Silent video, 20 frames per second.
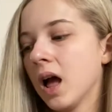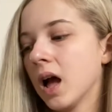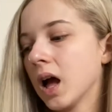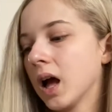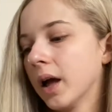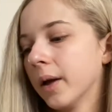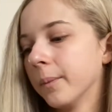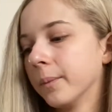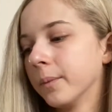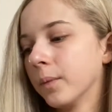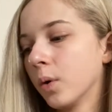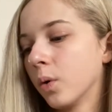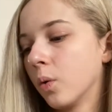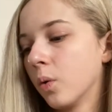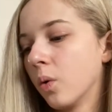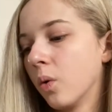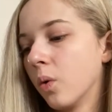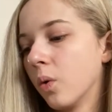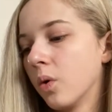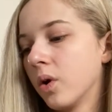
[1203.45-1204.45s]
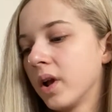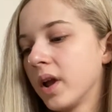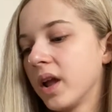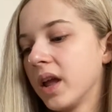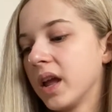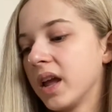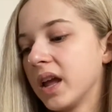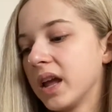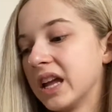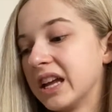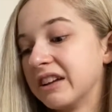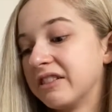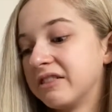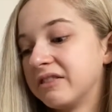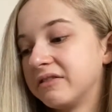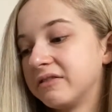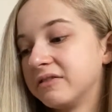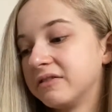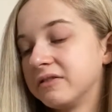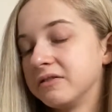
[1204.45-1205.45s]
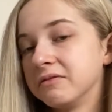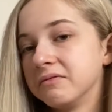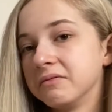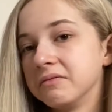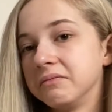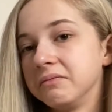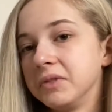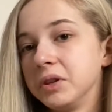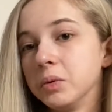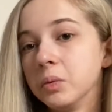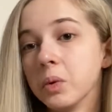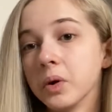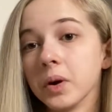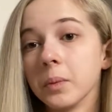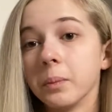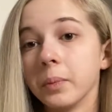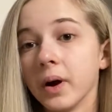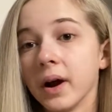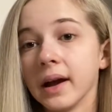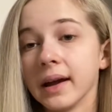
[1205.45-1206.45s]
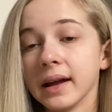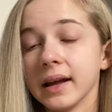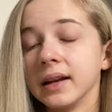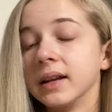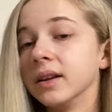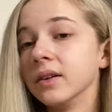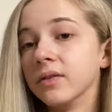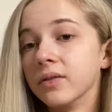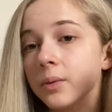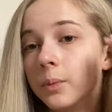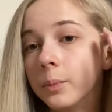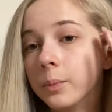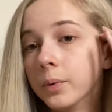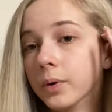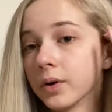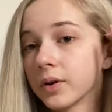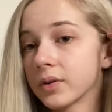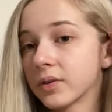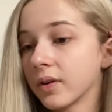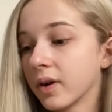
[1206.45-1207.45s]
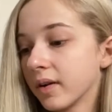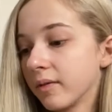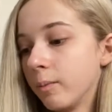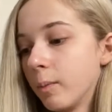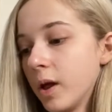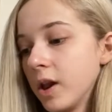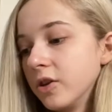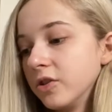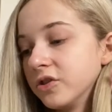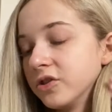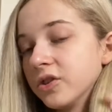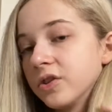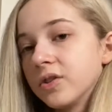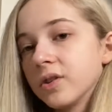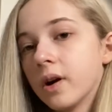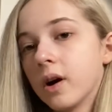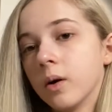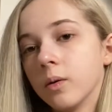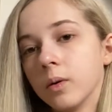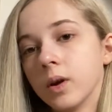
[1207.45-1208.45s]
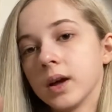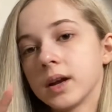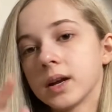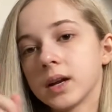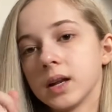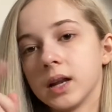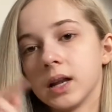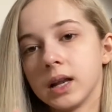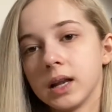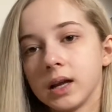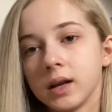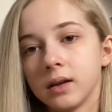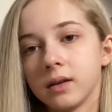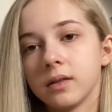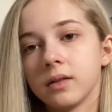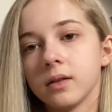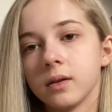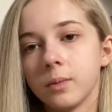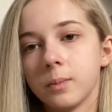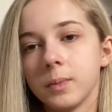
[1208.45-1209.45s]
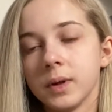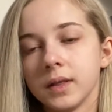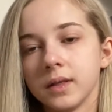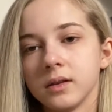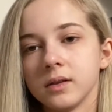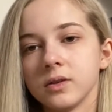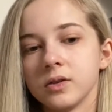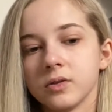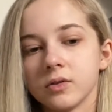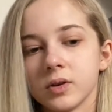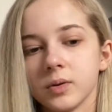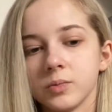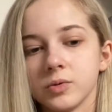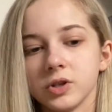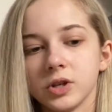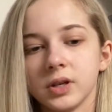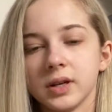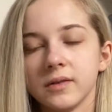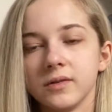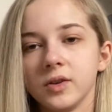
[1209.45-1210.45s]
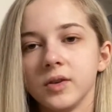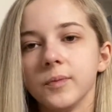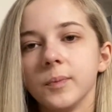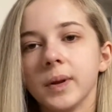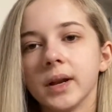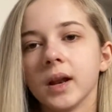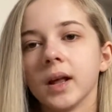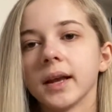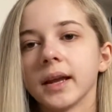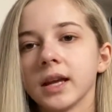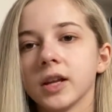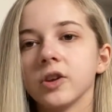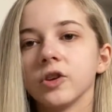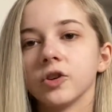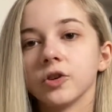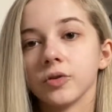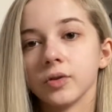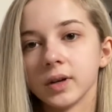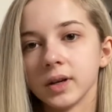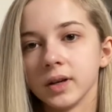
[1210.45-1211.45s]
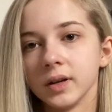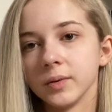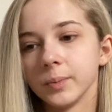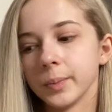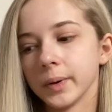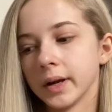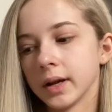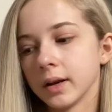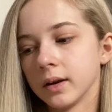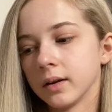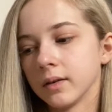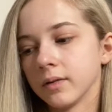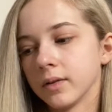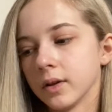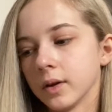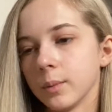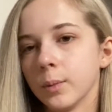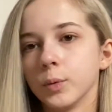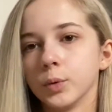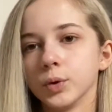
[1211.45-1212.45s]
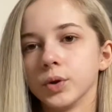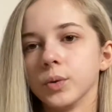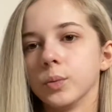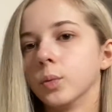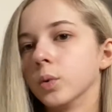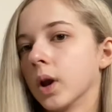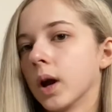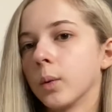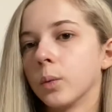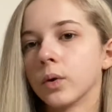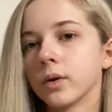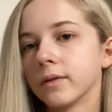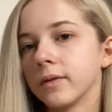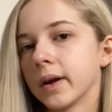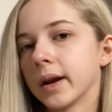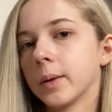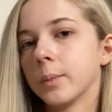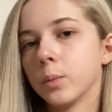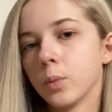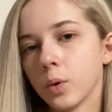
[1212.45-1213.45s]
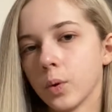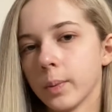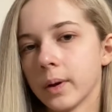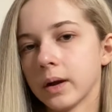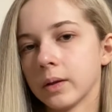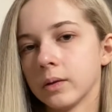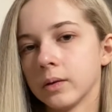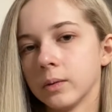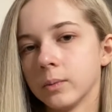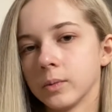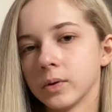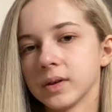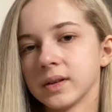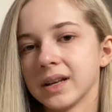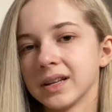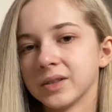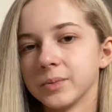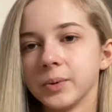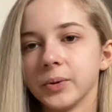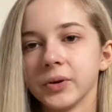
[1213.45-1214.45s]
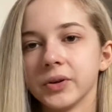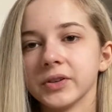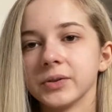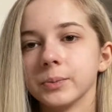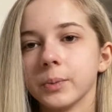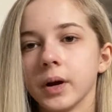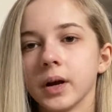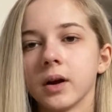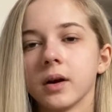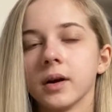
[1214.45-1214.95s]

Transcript: Or if you want to buy any of the books I've mentioned, I'll like link them in the description if you've been like intrigued by any of them, or you like want to find out more about them, because let's be honest, my